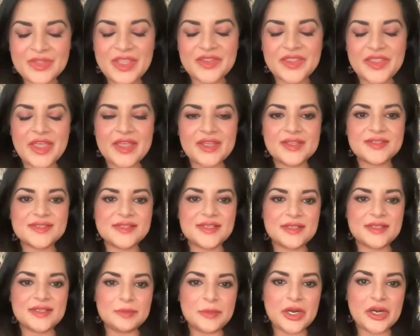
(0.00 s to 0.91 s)
Thanks,
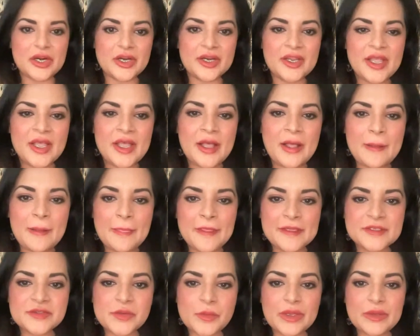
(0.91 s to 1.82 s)
Ilmar.
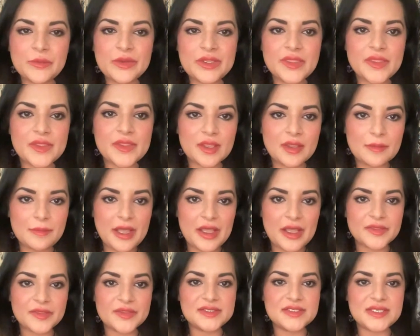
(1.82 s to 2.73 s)
So when we think
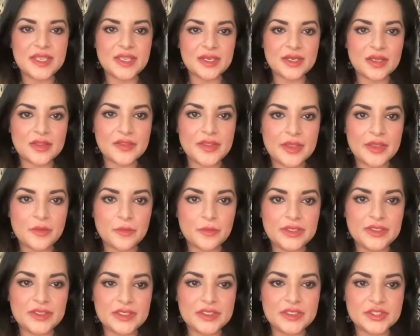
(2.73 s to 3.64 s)
about the data that
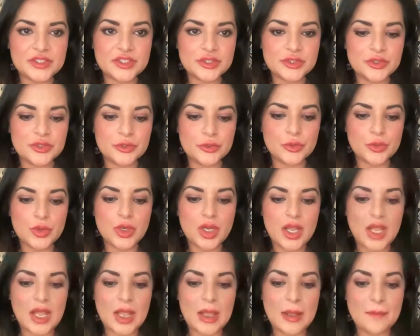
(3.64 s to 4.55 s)
we need to
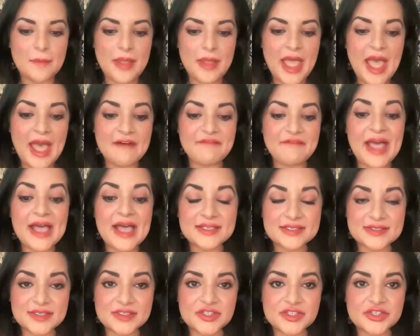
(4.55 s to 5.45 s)
have
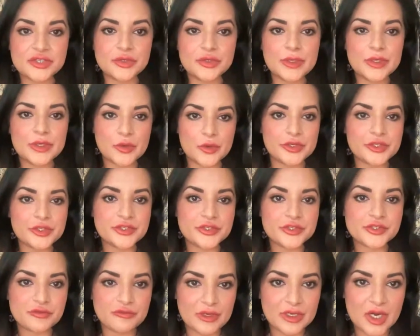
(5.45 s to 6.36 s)
access to in order to
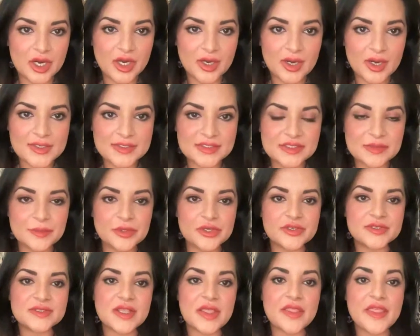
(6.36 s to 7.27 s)
screen our
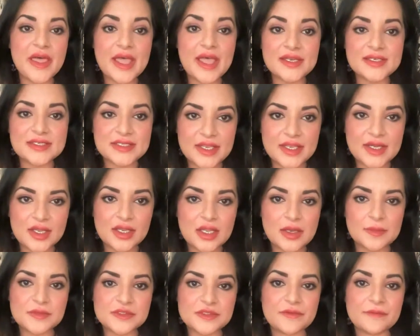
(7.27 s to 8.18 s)
customers, that data
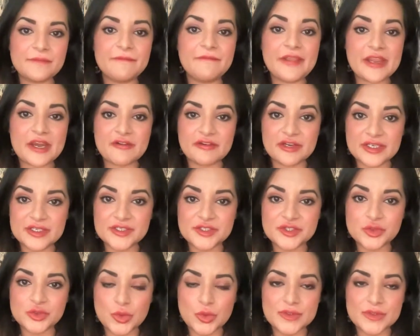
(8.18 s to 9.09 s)
comes from various
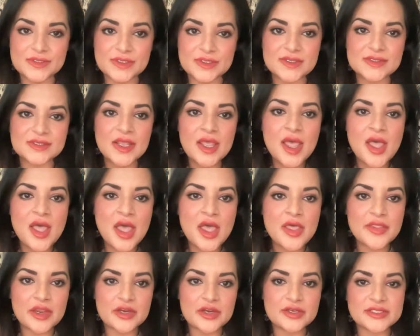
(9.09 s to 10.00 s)
sources.
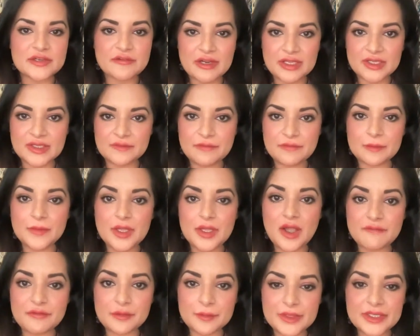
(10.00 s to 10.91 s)
They are directly from
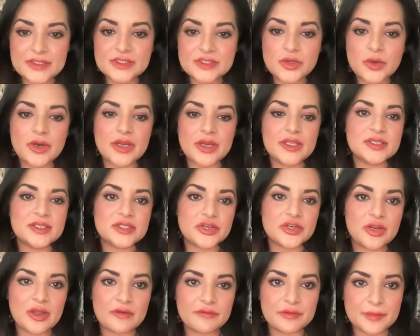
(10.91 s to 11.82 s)
governments or
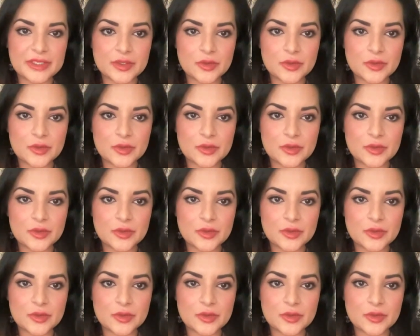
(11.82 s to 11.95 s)
intergovernment